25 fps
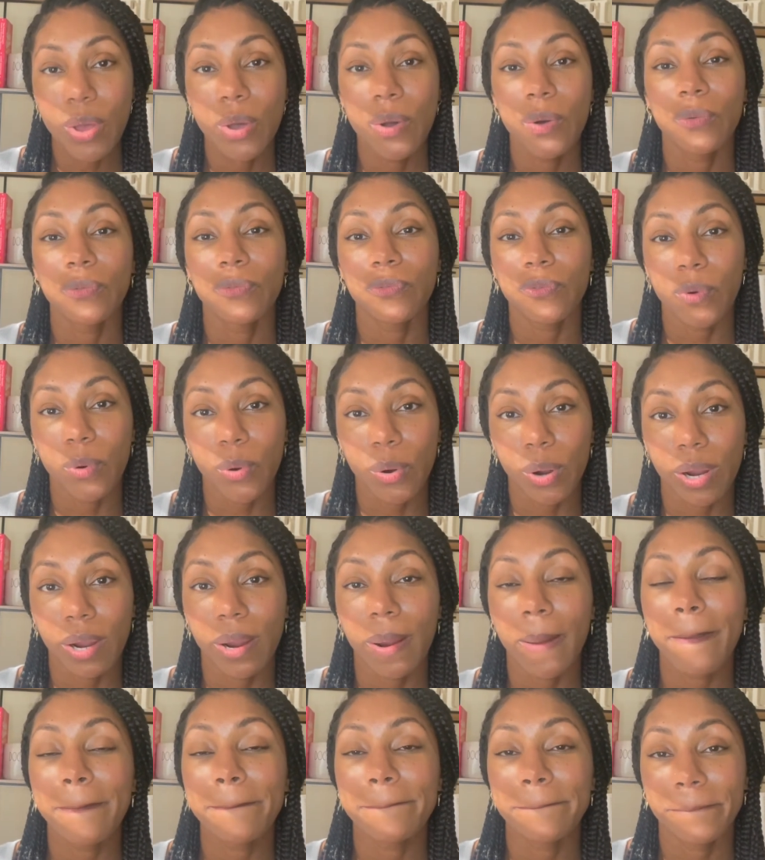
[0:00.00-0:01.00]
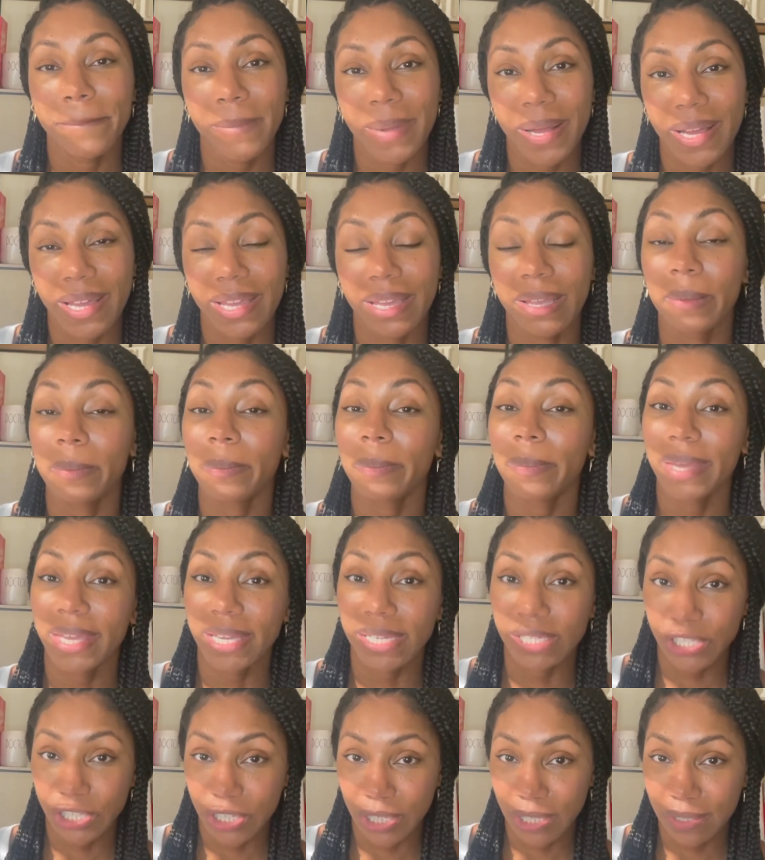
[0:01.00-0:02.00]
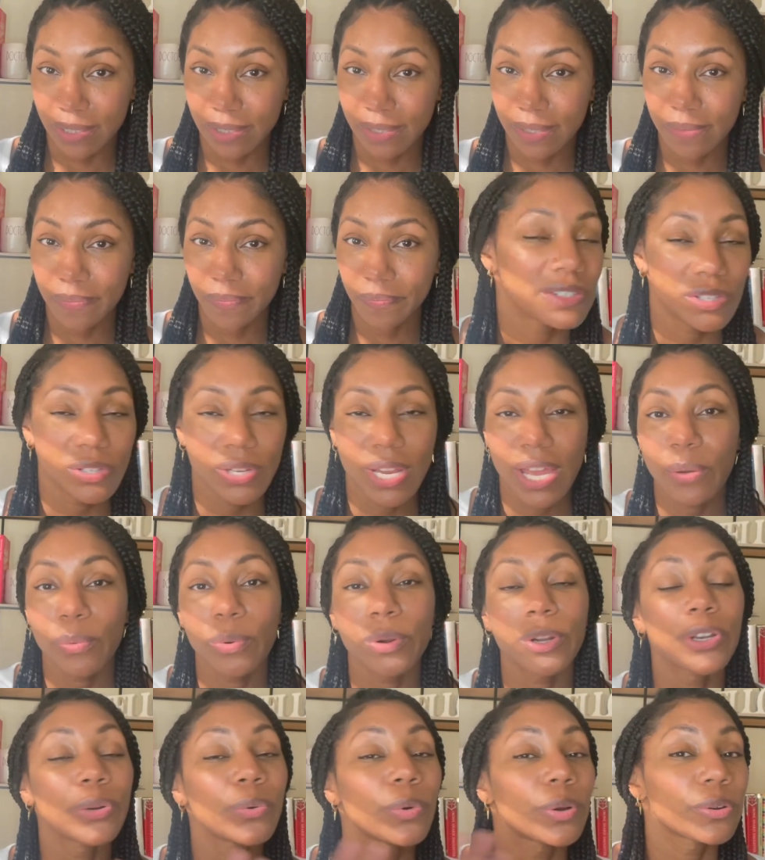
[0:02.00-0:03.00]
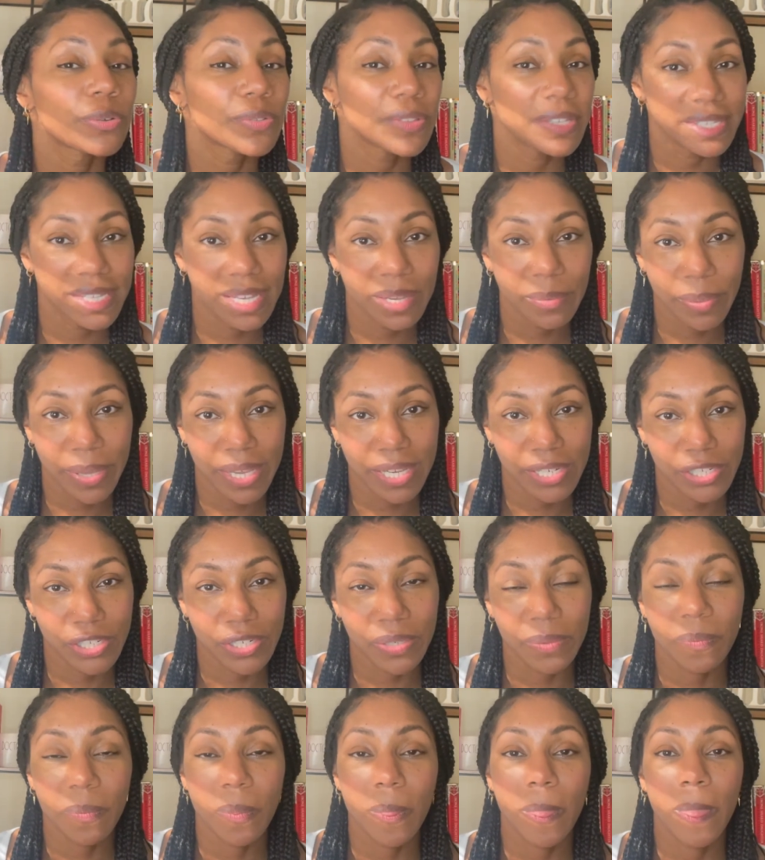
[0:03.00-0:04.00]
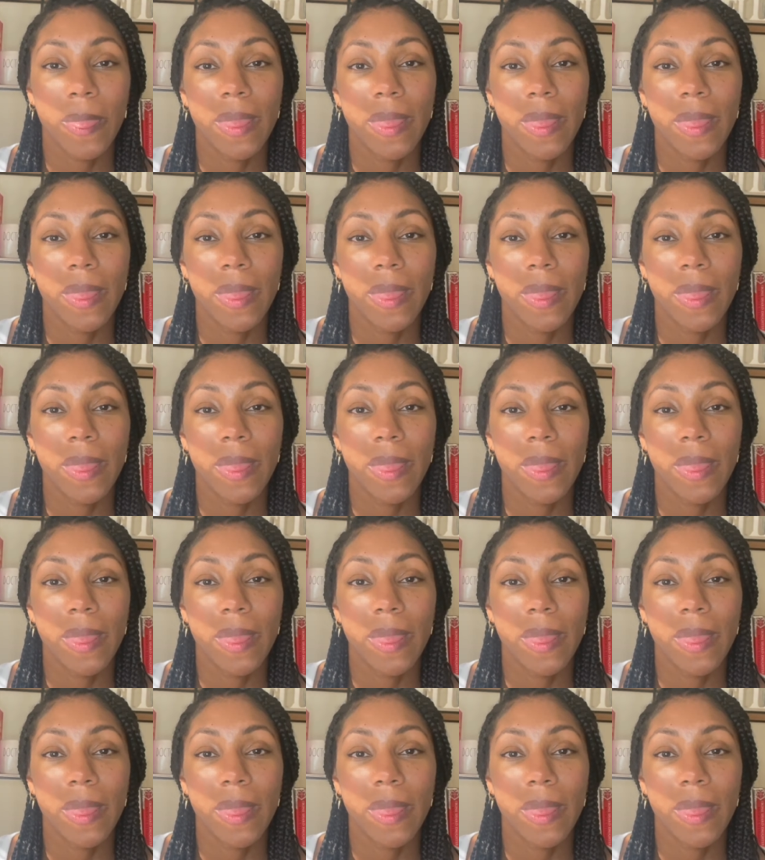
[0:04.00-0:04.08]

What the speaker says: for my patient. So now we're going to work with the same patient.